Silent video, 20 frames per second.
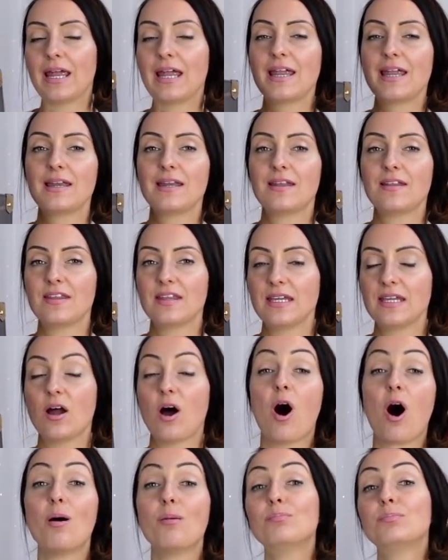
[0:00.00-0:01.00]
in the
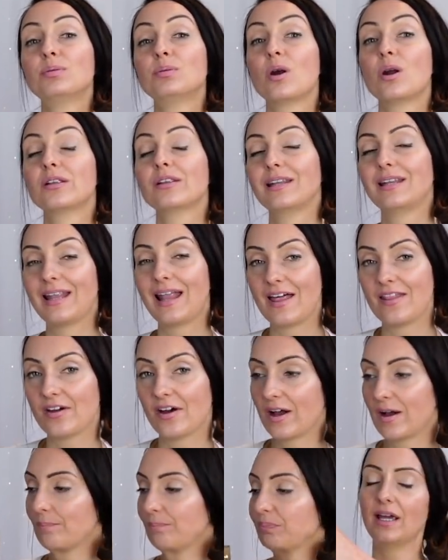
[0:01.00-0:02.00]
Empreinte
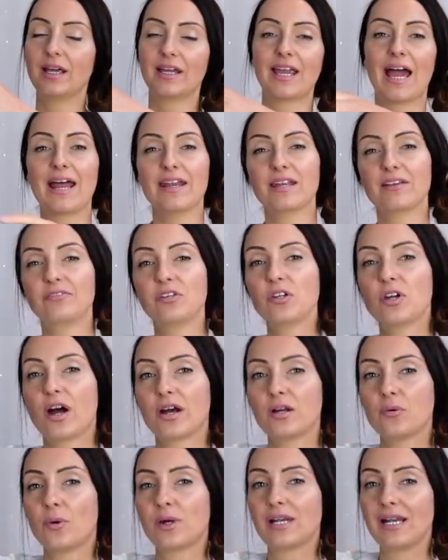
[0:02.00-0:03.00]
leather. Again, if you
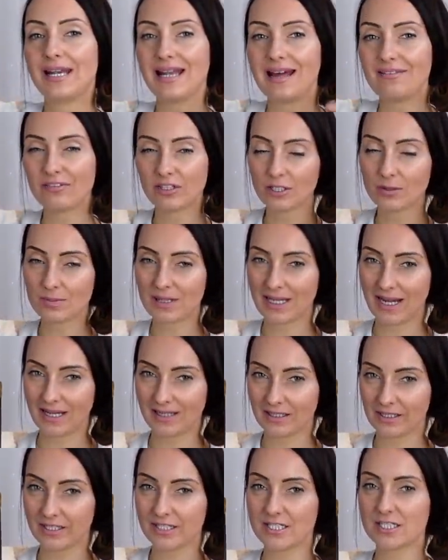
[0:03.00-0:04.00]
kind of want to level up the
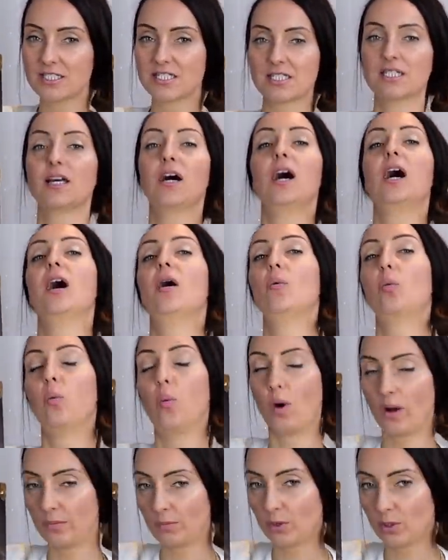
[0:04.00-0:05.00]
elegance
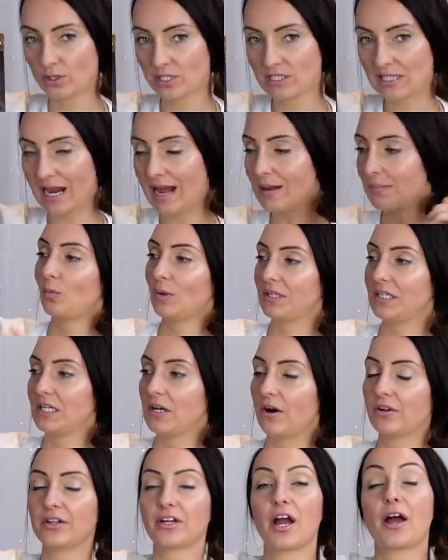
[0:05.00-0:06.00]
one more step with
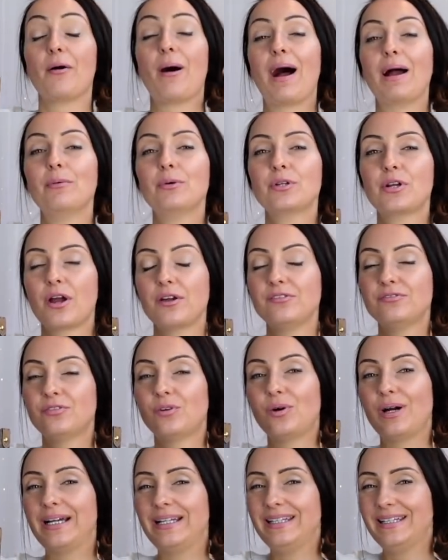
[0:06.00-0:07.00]
the OnTheGo, I would go
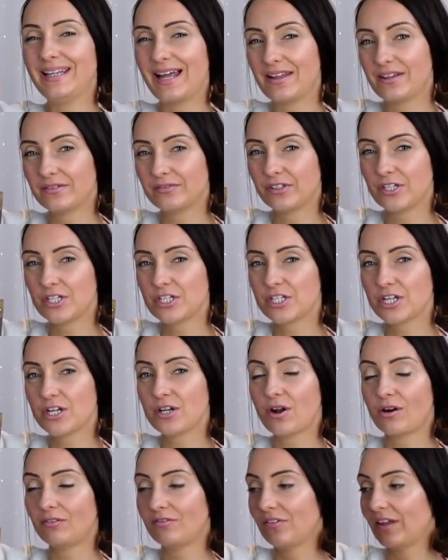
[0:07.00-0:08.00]
for a leather
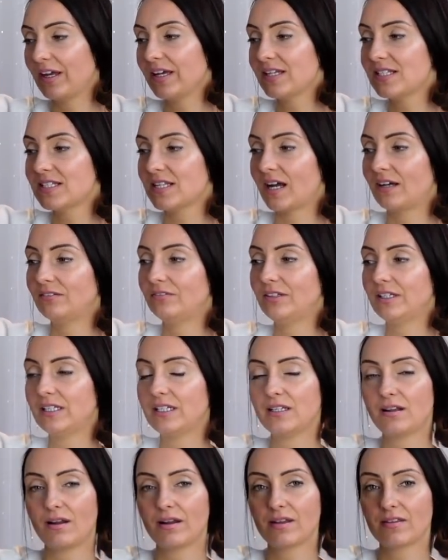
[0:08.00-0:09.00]
version of this. I
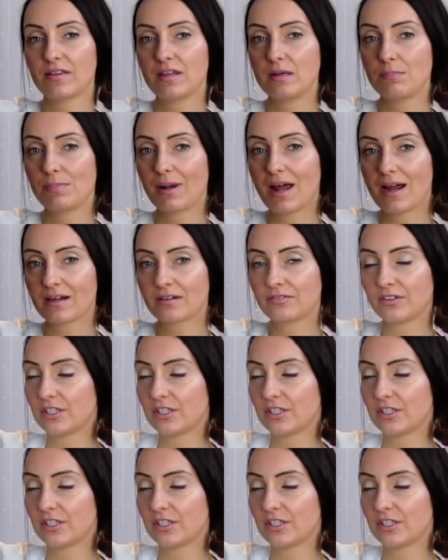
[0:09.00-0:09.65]
really like the black